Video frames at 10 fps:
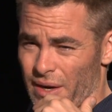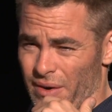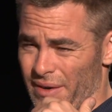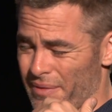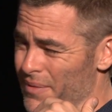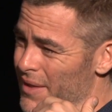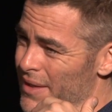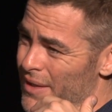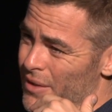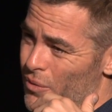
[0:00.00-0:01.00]
gear, and to
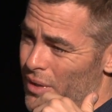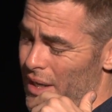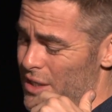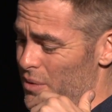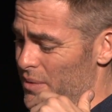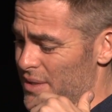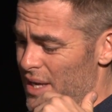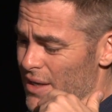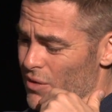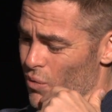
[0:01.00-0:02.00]
realize what it was
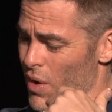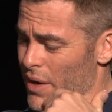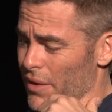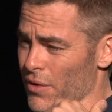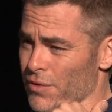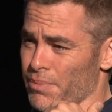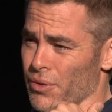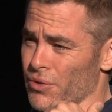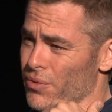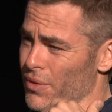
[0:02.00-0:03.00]
like to run in those
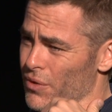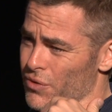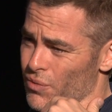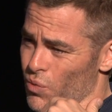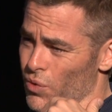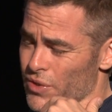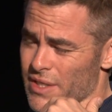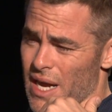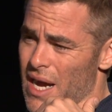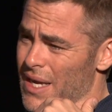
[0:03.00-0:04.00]
boots with those wool
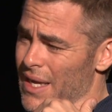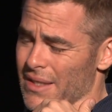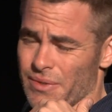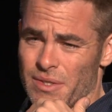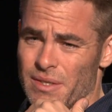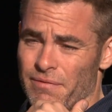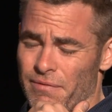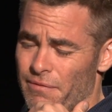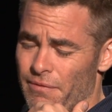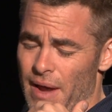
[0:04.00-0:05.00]
stockings was just
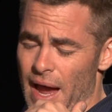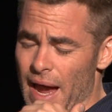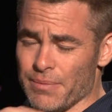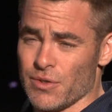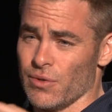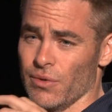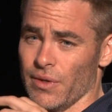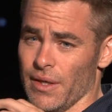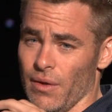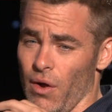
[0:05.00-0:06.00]

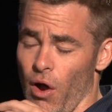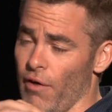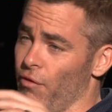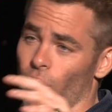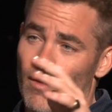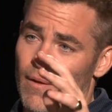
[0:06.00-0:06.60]
absolutely awful.